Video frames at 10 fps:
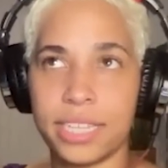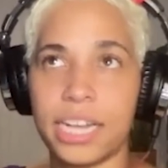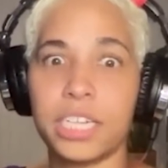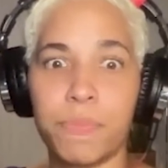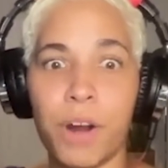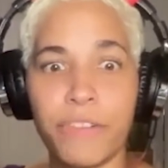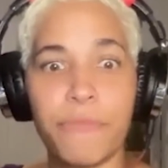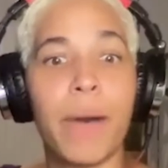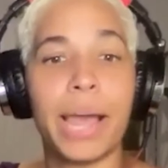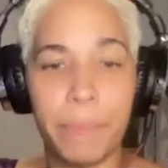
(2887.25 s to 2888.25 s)
is a part of
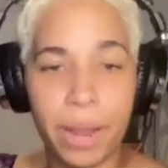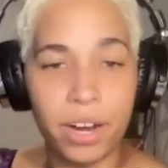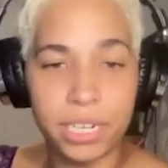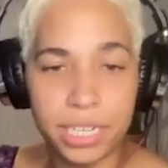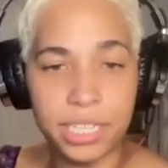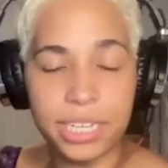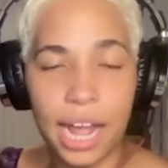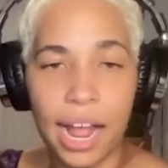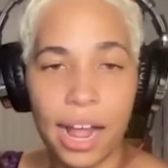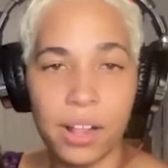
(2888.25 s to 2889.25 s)
my parenting
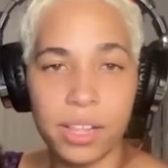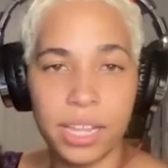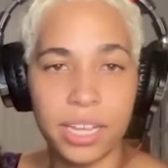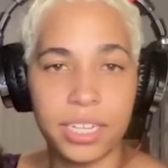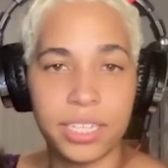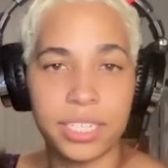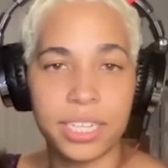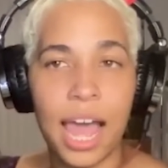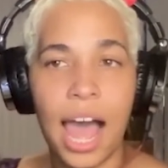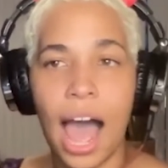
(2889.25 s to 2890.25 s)
style is
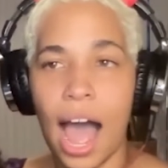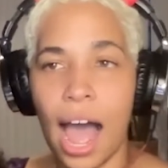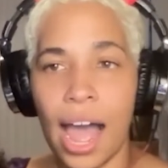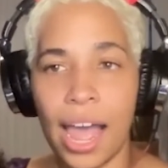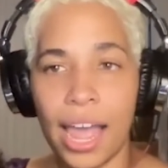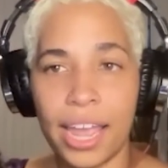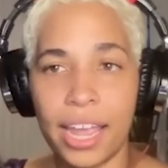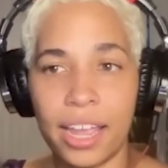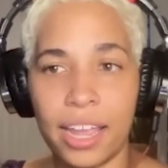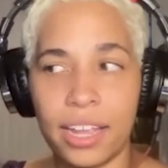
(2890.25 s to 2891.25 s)

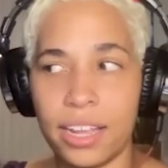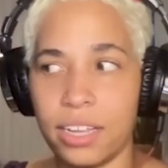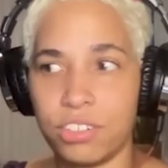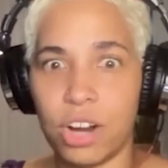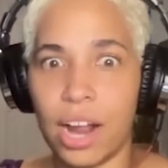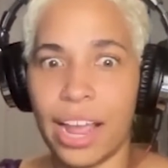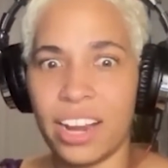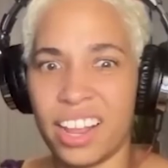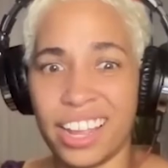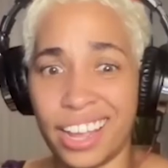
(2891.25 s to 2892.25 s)
I try
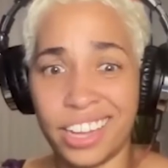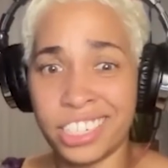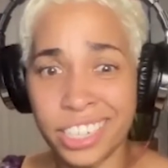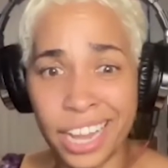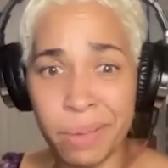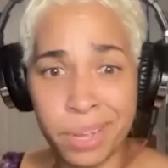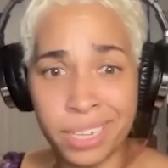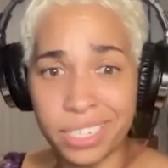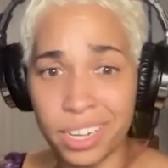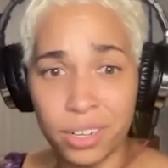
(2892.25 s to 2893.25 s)
and like educate
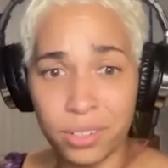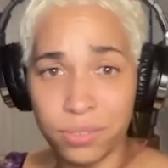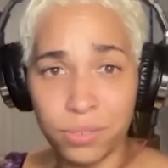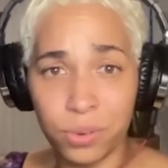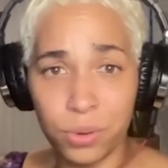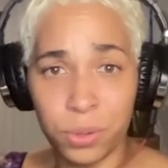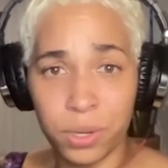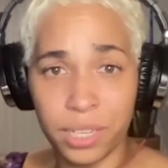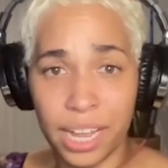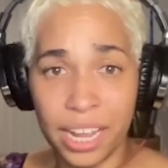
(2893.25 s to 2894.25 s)
myself,
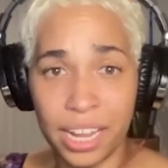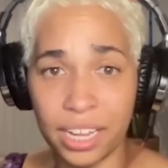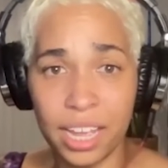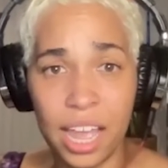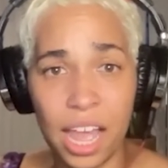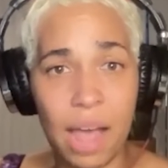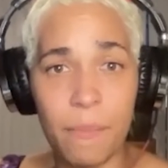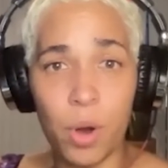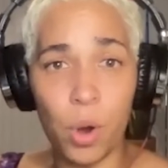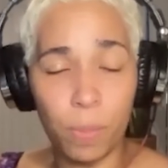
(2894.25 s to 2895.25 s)
or like
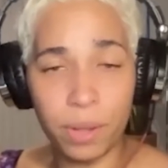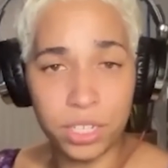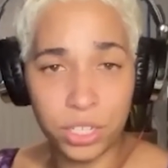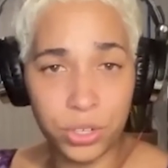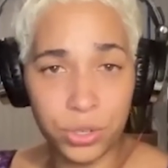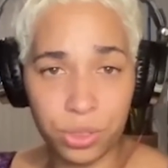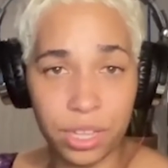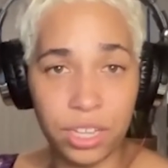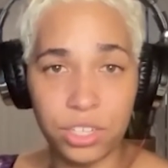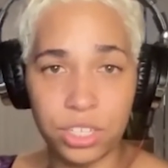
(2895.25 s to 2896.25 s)
I'm open to new
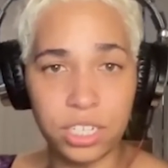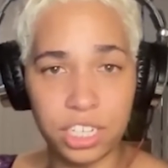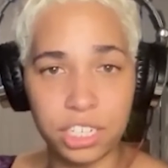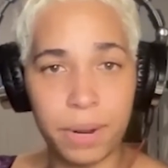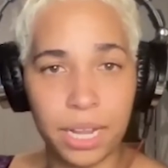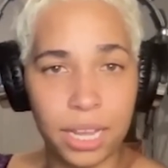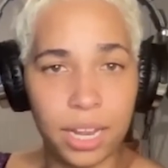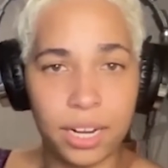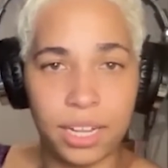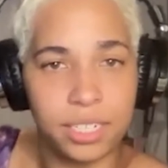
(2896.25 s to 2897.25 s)
things to teach my
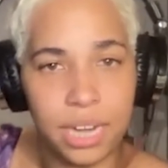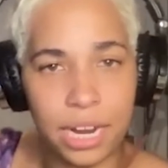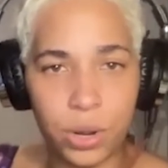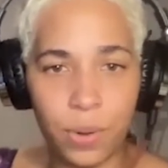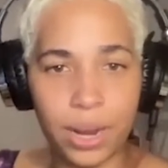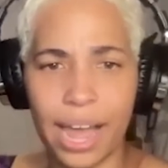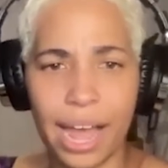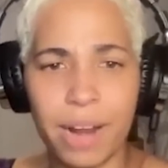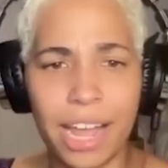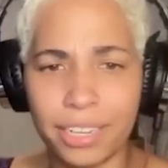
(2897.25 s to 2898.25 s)
kid, because I know
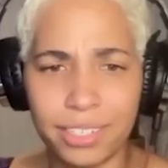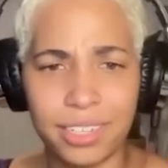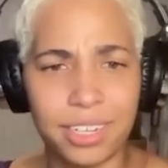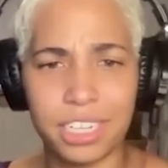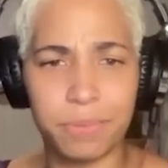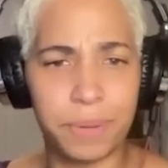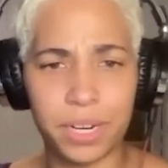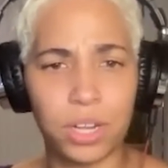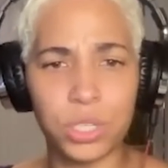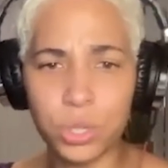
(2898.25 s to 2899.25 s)
I'm not just going to
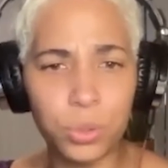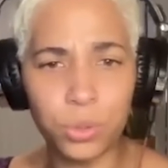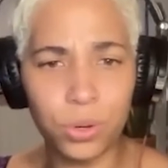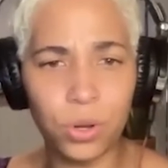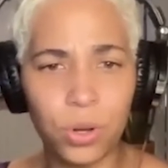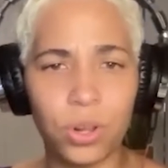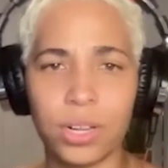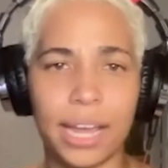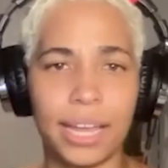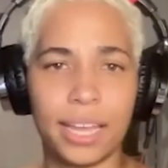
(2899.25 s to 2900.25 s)
depend on school,
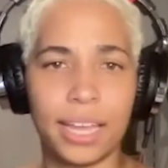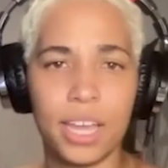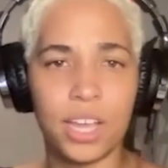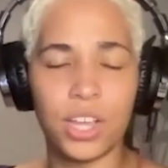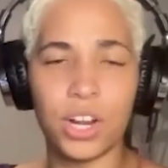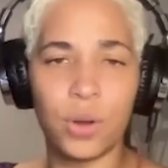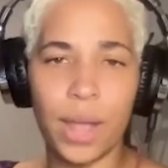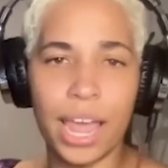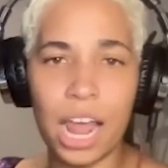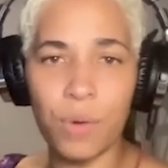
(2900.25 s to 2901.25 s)
like, you know,
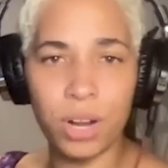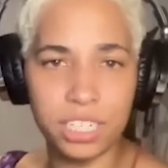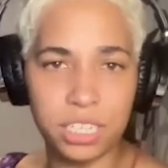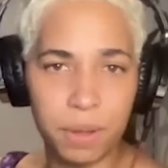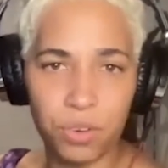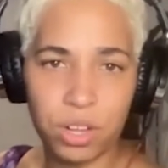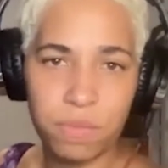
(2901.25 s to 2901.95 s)
and I want us to be able to